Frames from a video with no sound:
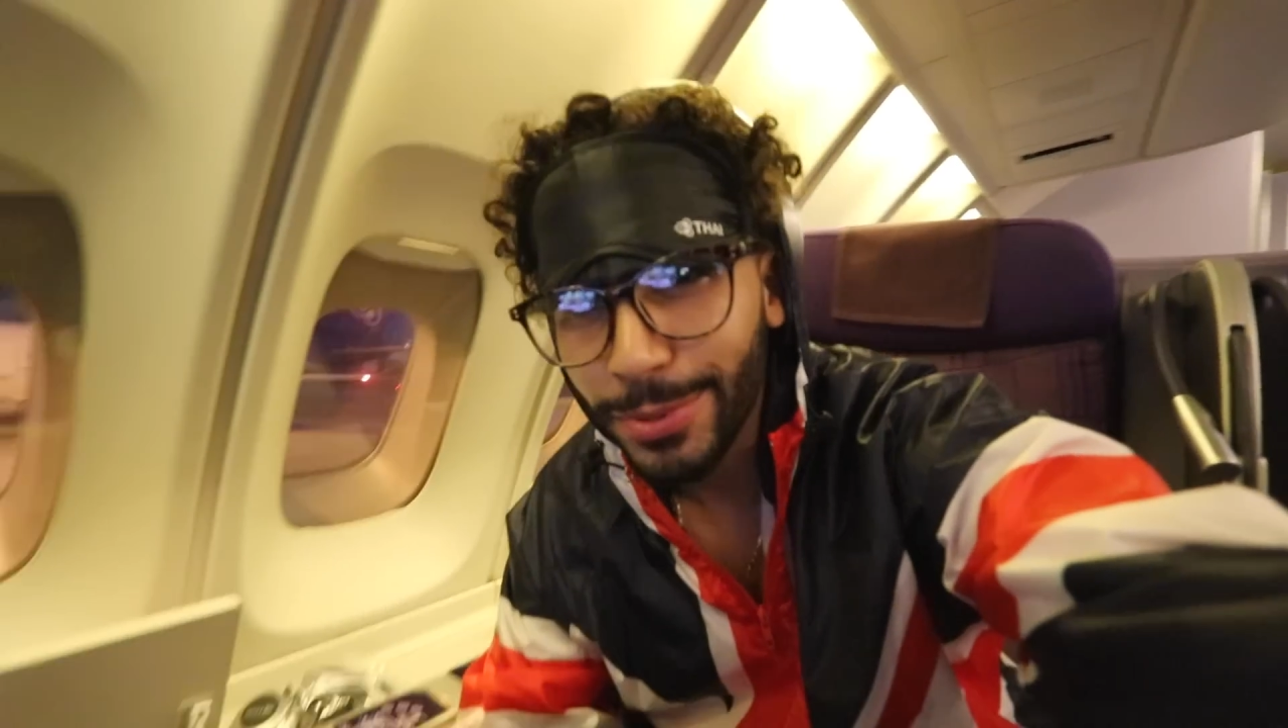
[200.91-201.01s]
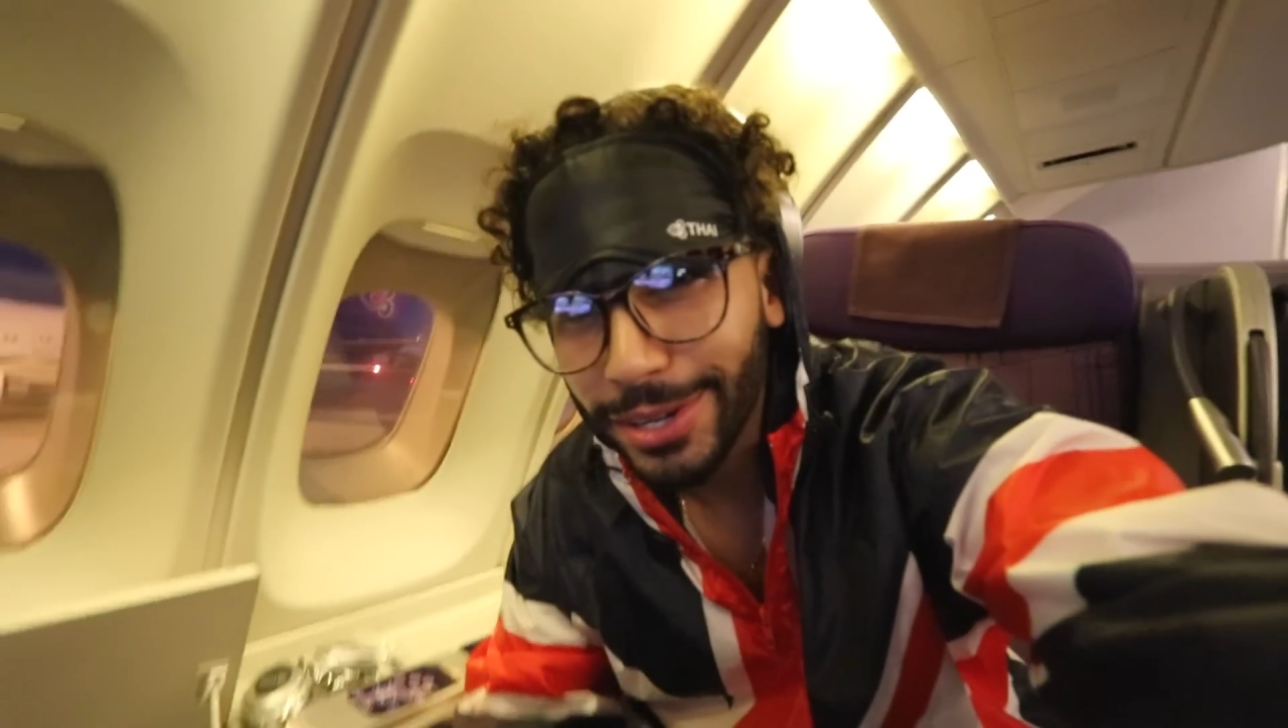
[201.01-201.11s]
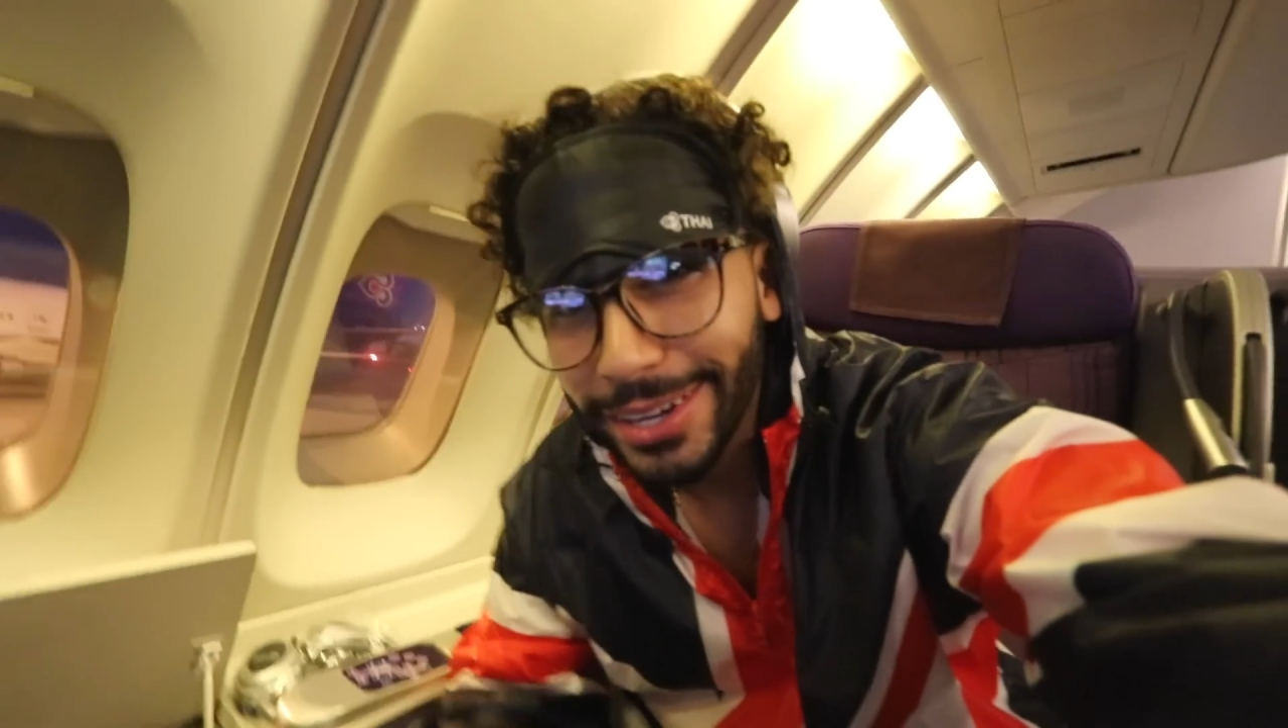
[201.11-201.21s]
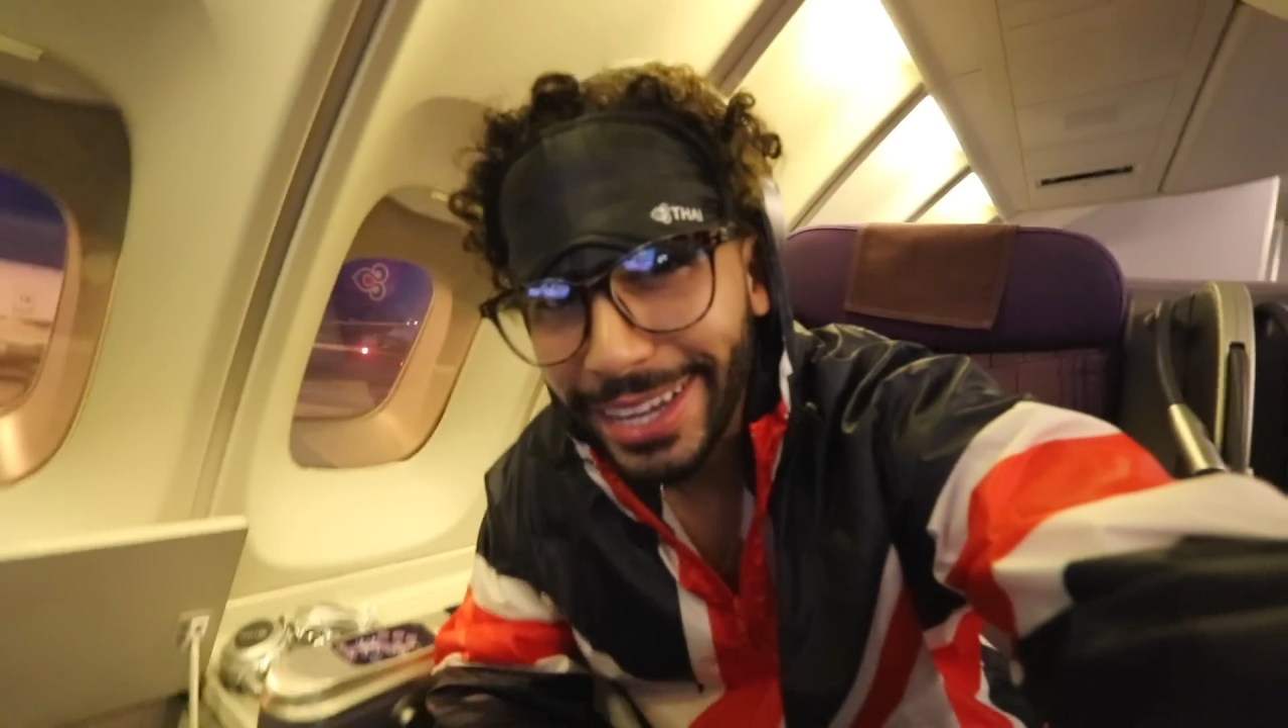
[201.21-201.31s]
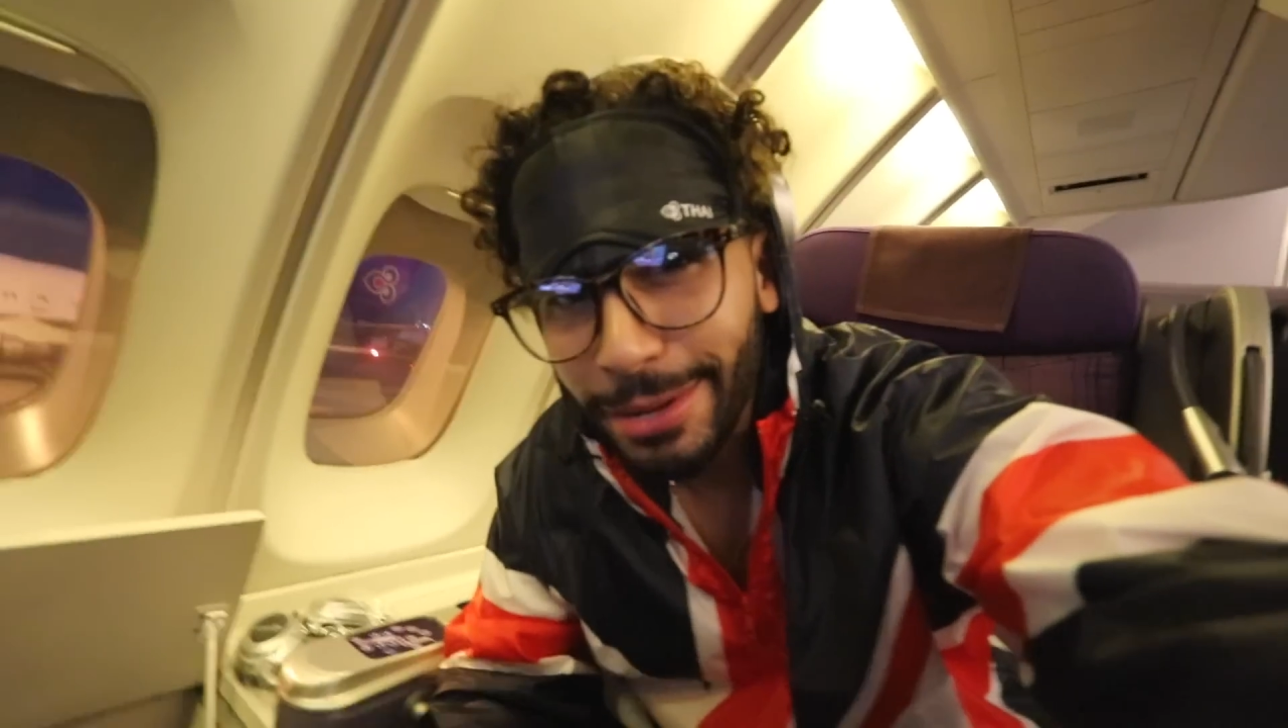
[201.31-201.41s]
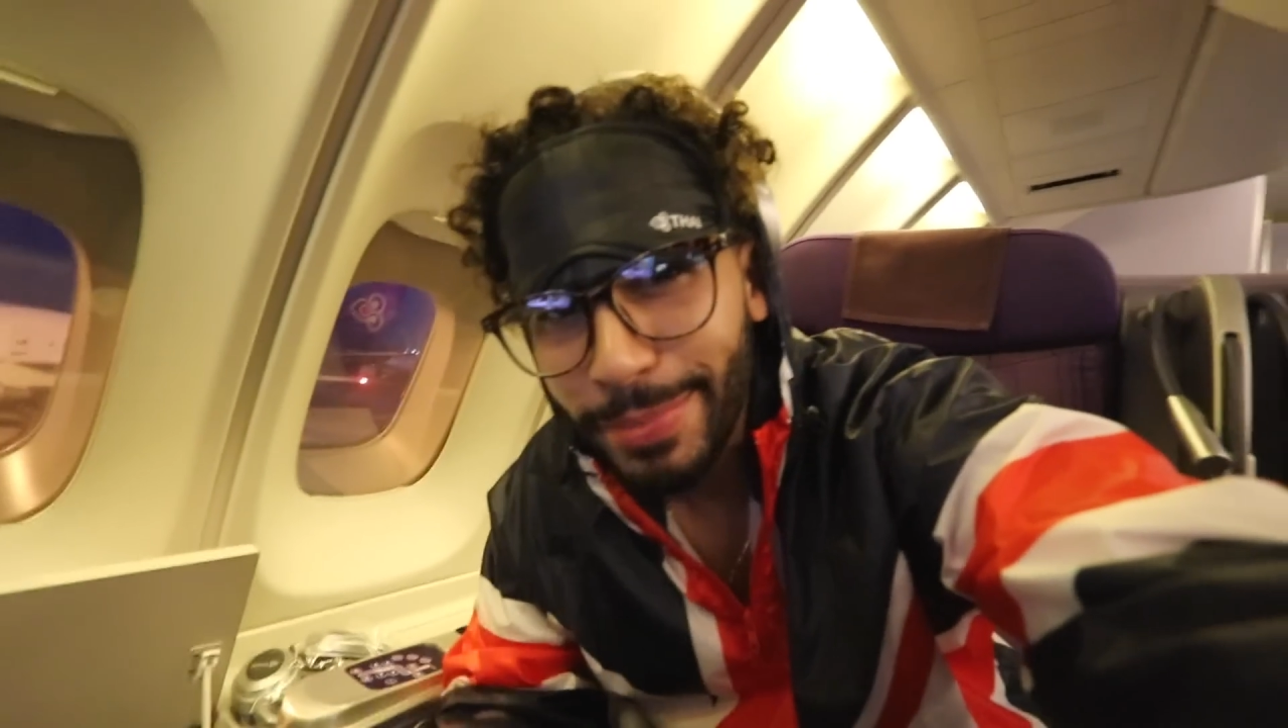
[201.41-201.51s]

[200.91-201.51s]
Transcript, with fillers: we are in